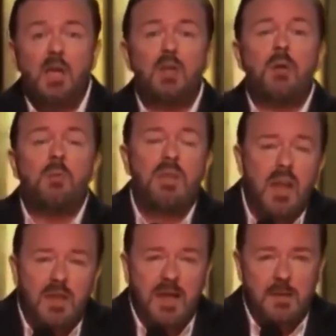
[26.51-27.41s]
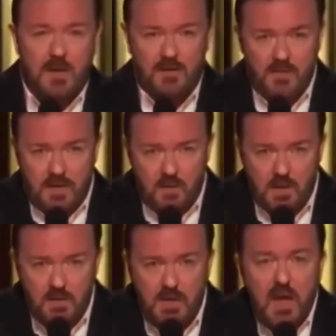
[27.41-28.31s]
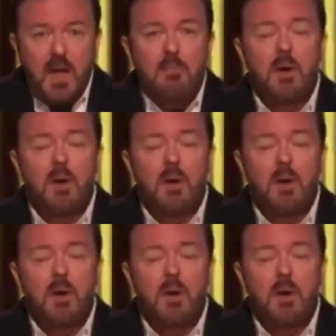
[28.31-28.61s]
You know nothing about the real world.